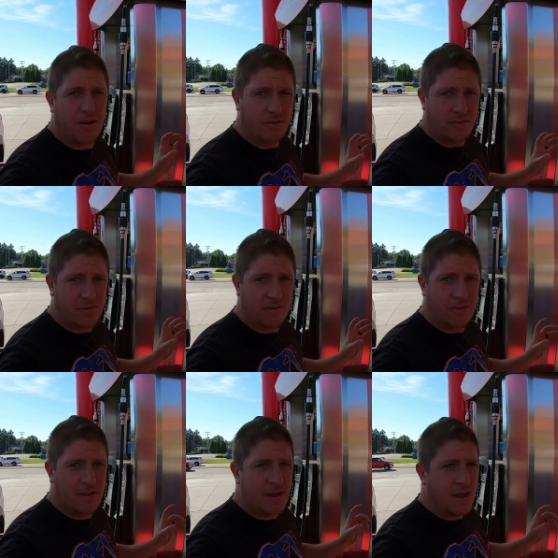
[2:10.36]
total.
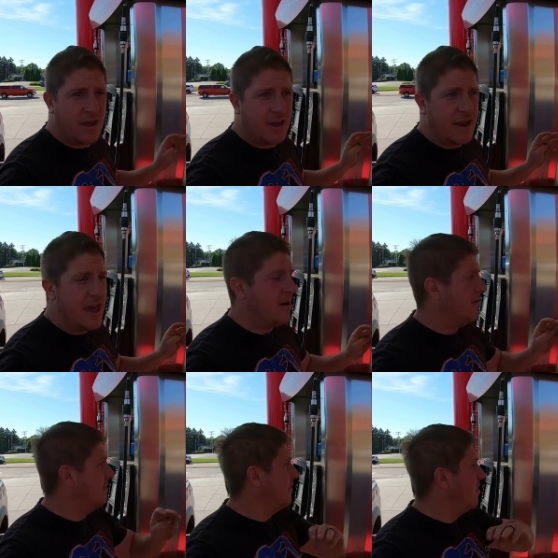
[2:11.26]
Now,
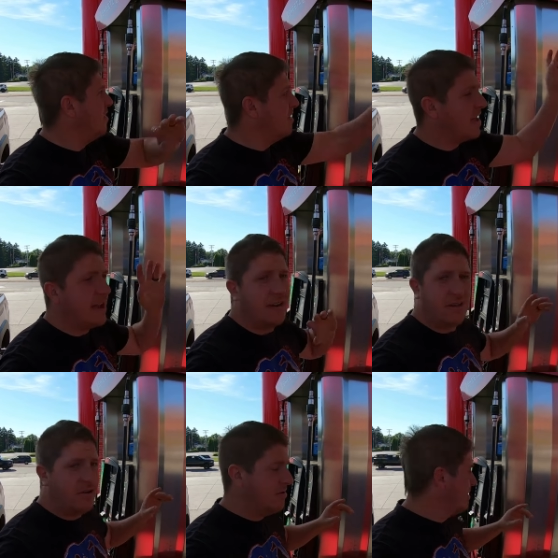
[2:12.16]
of all eight of
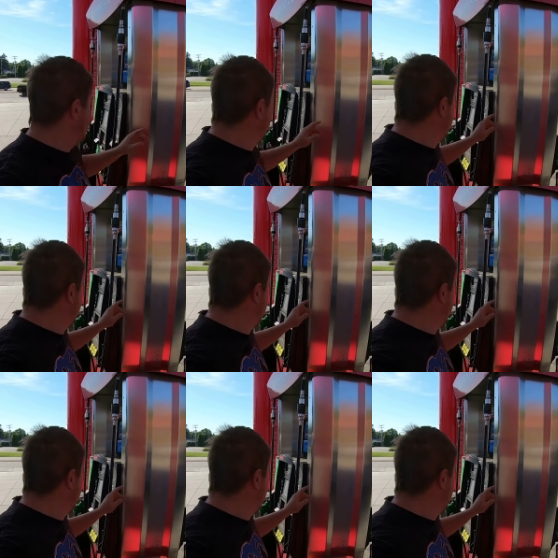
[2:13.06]
those,